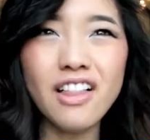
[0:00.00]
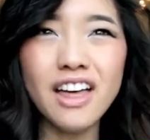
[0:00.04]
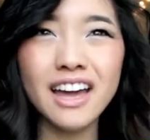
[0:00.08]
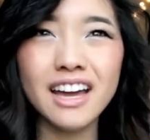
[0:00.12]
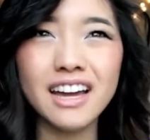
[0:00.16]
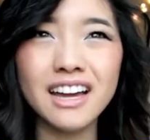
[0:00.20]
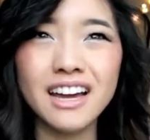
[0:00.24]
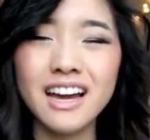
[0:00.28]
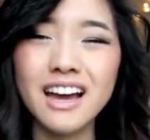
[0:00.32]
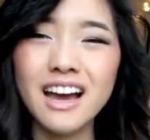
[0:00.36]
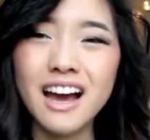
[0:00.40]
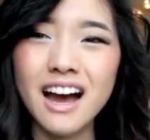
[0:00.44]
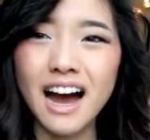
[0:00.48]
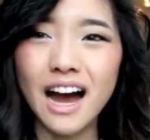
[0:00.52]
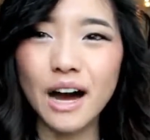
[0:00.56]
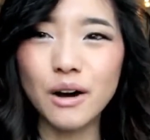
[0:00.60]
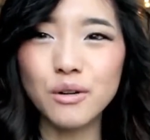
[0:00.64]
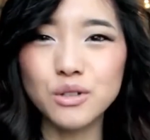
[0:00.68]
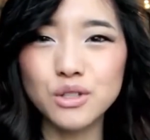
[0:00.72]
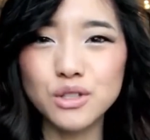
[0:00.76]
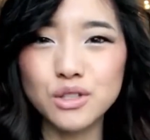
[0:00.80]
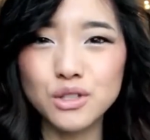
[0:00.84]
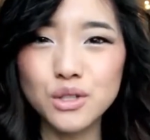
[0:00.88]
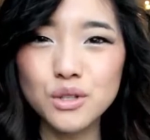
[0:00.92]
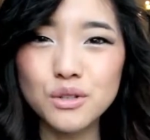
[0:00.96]
like I
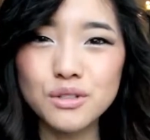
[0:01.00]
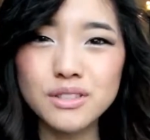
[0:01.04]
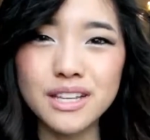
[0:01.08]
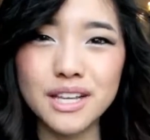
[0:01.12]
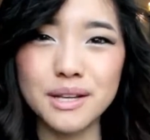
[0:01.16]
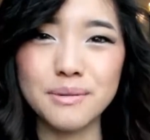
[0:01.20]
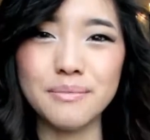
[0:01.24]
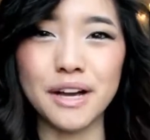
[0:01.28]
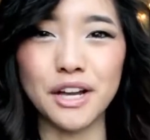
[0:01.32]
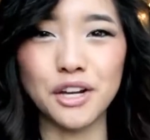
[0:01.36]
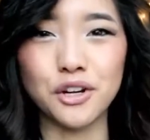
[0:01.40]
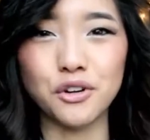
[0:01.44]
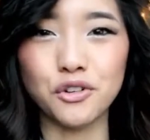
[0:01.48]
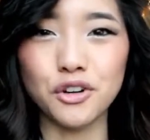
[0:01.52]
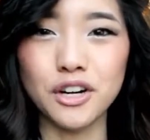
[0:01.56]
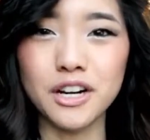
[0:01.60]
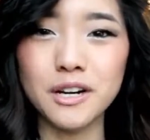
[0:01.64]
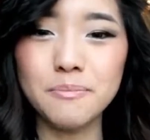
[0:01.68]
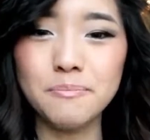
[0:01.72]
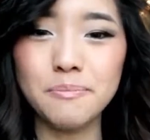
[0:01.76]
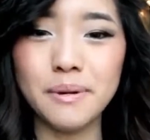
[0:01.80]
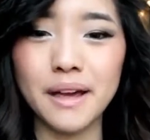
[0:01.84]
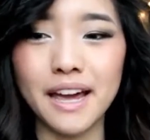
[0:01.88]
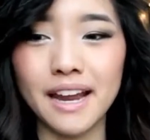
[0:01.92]
was losing my grip,